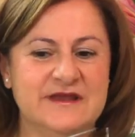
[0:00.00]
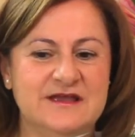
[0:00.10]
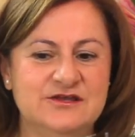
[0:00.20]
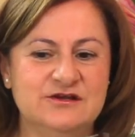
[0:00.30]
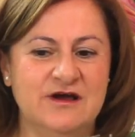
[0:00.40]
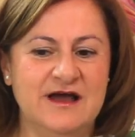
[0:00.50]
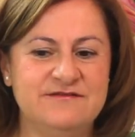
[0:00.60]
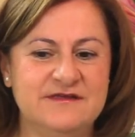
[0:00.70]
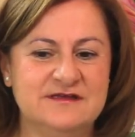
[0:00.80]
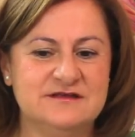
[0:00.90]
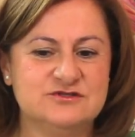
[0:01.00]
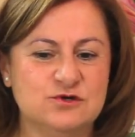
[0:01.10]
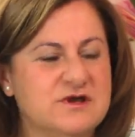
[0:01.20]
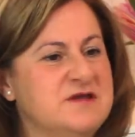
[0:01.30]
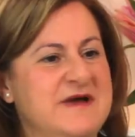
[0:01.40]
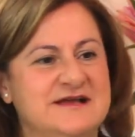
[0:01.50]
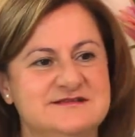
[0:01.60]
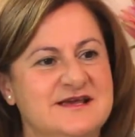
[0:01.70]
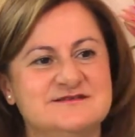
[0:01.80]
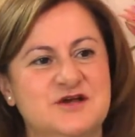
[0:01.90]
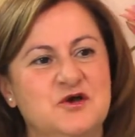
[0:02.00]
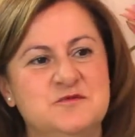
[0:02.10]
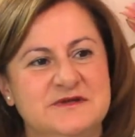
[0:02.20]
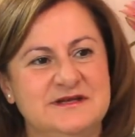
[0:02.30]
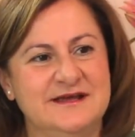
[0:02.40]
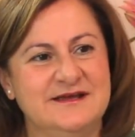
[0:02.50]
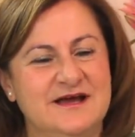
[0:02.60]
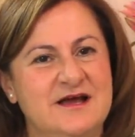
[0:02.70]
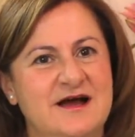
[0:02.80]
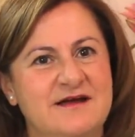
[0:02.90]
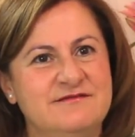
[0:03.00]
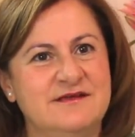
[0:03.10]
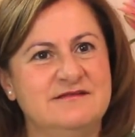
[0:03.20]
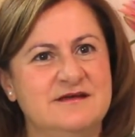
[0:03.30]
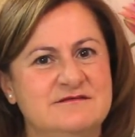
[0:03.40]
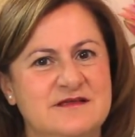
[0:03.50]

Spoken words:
you know, I think talking about sex openly, I think that